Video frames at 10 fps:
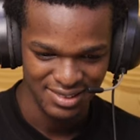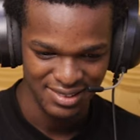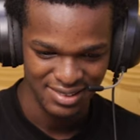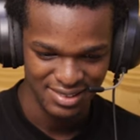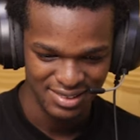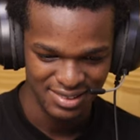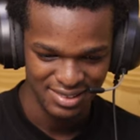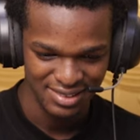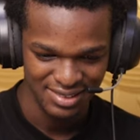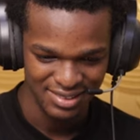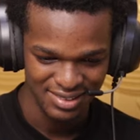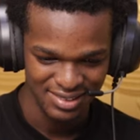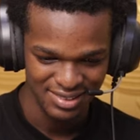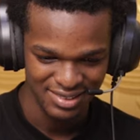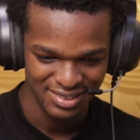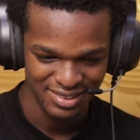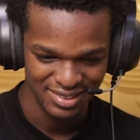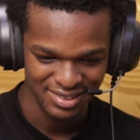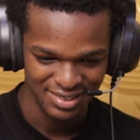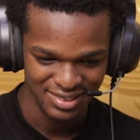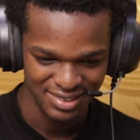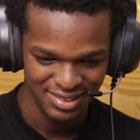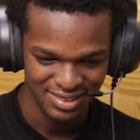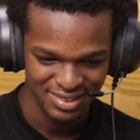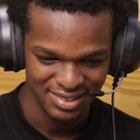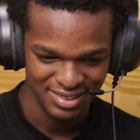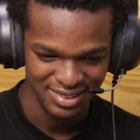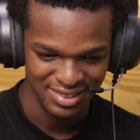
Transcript: This person isn't speaking.